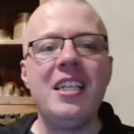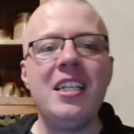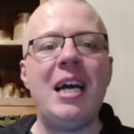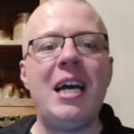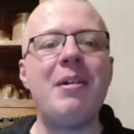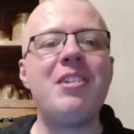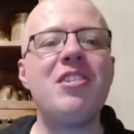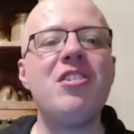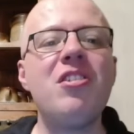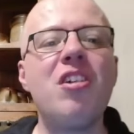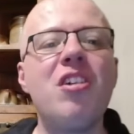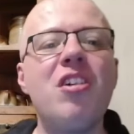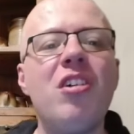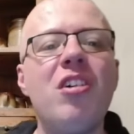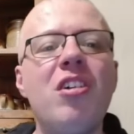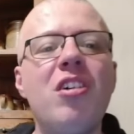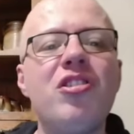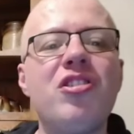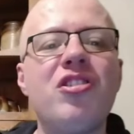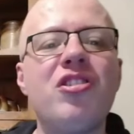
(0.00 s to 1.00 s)
Now, it's not
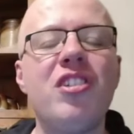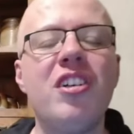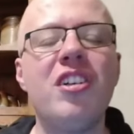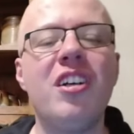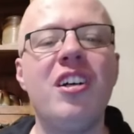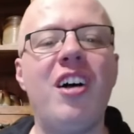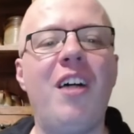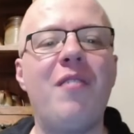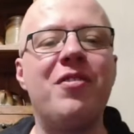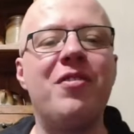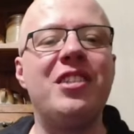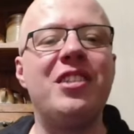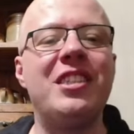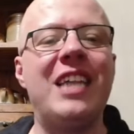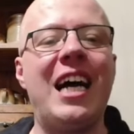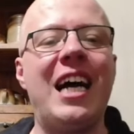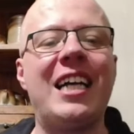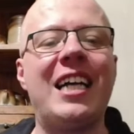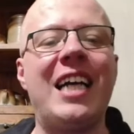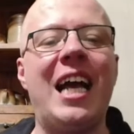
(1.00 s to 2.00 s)
just obviously
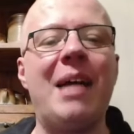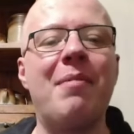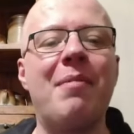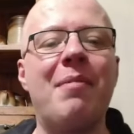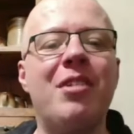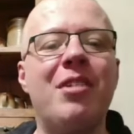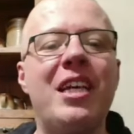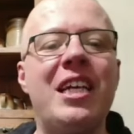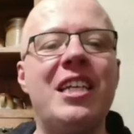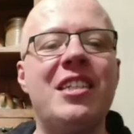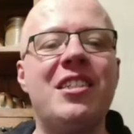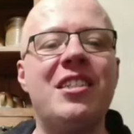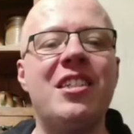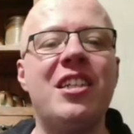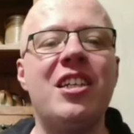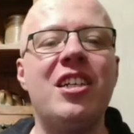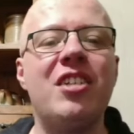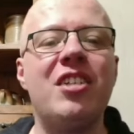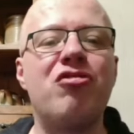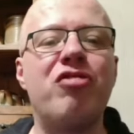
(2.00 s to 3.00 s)
that game that is
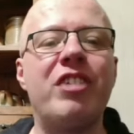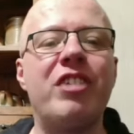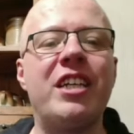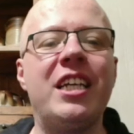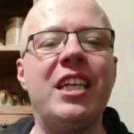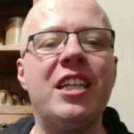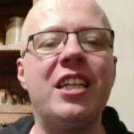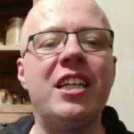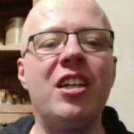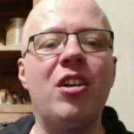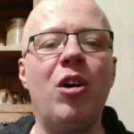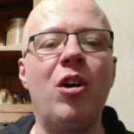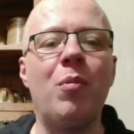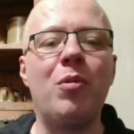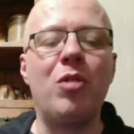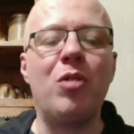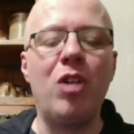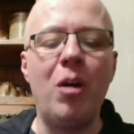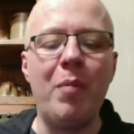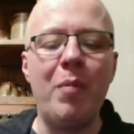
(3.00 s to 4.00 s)
tricky than
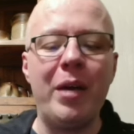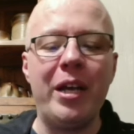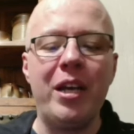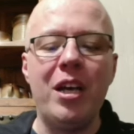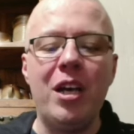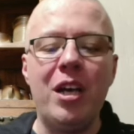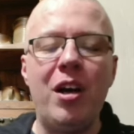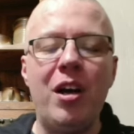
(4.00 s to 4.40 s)
upcoming.